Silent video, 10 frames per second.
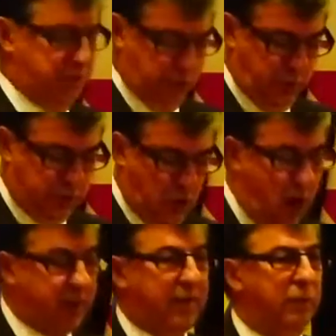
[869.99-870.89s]
So it's
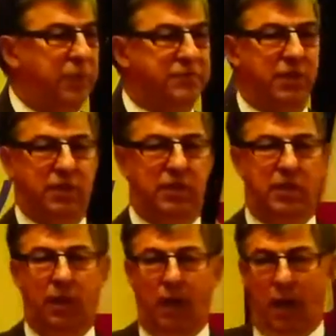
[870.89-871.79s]
not that we've
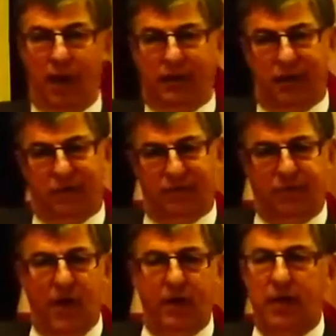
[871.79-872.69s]
suddenly
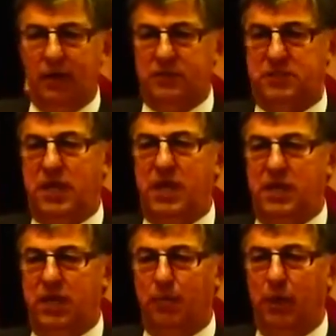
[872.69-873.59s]
identified the
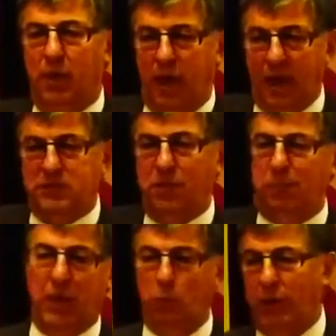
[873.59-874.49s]
stadium as the
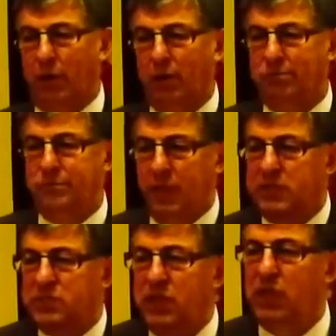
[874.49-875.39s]
big winner.
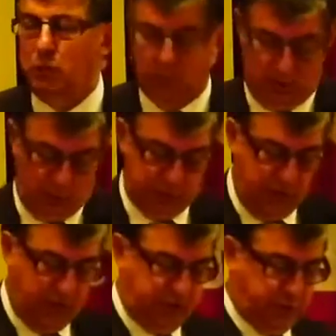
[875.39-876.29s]
It's equal. And we're
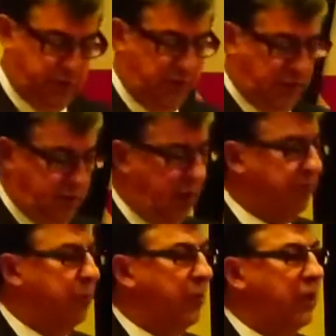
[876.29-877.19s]
trying to treat
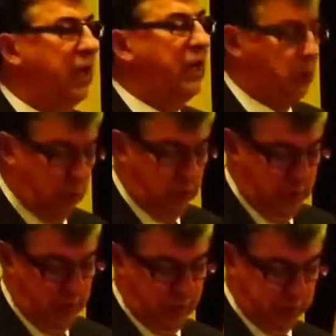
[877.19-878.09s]
everyone equal
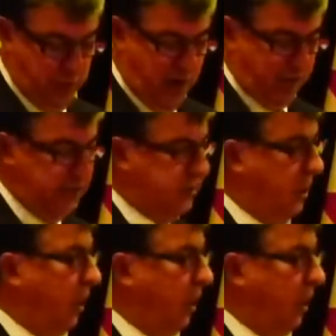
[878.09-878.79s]
in this province.